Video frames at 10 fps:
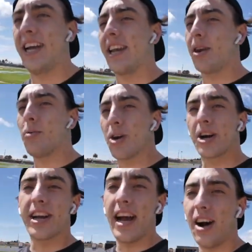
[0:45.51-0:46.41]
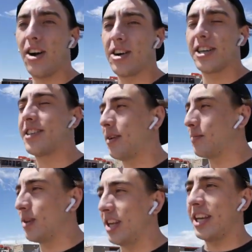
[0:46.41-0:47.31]
any workout or
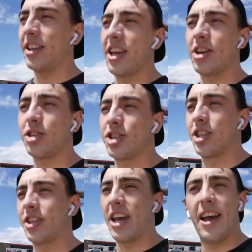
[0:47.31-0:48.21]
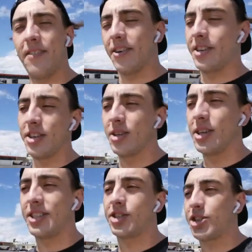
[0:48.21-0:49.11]
tumbling that you should ever do
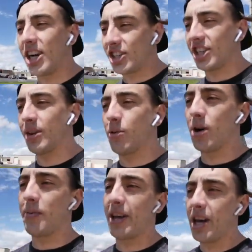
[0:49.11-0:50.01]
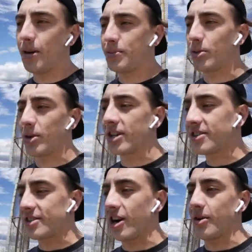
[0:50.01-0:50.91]
is stretching and warming up. So we're going to
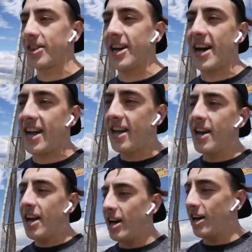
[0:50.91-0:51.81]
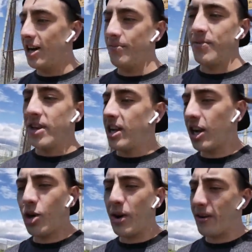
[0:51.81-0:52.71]
start with that. A
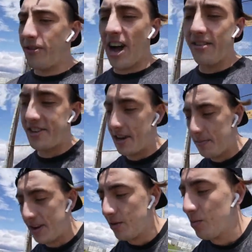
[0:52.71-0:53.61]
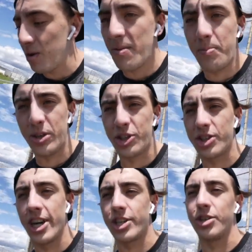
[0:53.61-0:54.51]
quick 5-10 minute warm up and
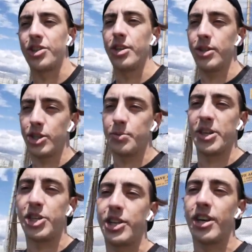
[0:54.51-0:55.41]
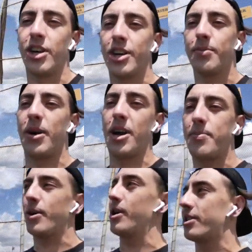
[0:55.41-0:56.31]
stretch will do. Just make sure you get all your body
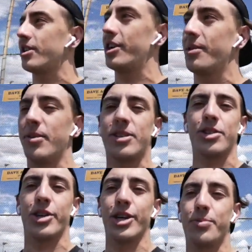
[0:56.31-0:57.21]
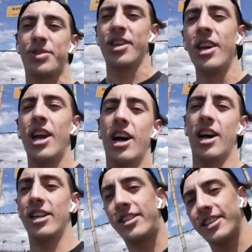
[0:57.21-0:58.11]
parts, all your muscle groups.
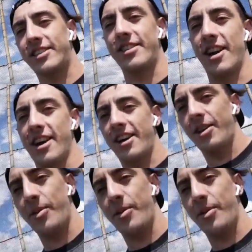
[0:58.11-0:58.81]
Let's get started. Here